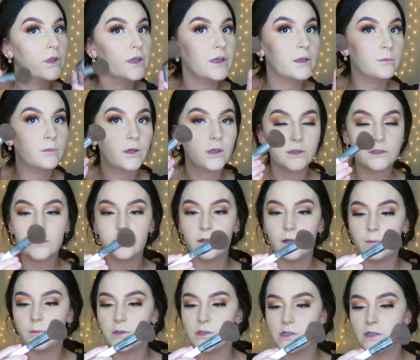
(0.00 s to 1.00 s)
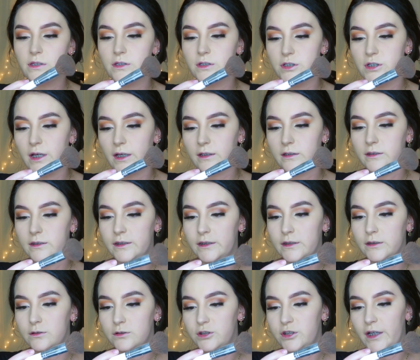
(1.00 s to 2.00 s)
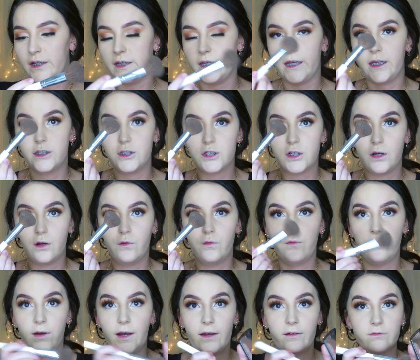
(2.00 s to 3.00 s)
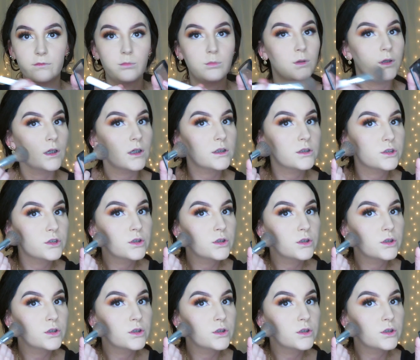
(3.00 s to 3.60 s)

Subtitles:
And I'm using the Jaclyn Hill JH05 brush.